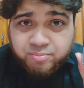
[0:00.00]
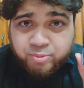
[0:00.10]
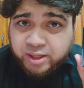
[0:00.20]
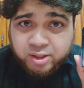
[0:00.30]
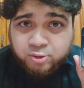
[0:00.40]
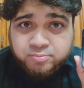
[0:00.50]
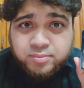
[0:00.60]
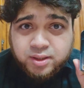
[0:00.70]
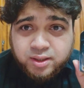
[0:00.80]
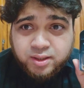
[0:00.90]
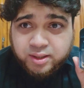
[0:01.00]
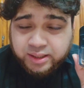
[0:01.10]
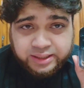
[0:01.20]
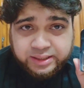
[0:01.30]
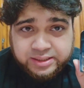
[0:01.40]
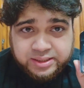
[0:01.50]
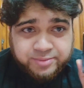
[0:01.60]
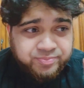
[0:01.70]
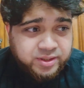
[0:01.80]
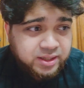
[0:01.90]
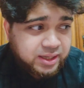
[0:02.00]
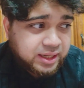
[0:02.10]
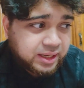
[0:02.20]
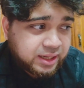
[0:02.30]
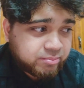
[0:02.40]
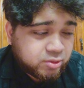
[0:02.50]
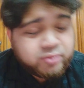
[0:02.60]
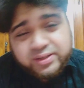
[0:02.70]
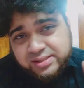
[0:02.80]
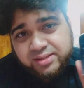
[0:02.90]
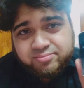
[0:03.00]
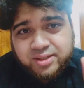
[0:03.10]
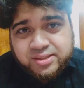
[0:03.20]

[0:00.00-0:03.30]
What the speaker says: Prada L'Homme EDT. Obviously,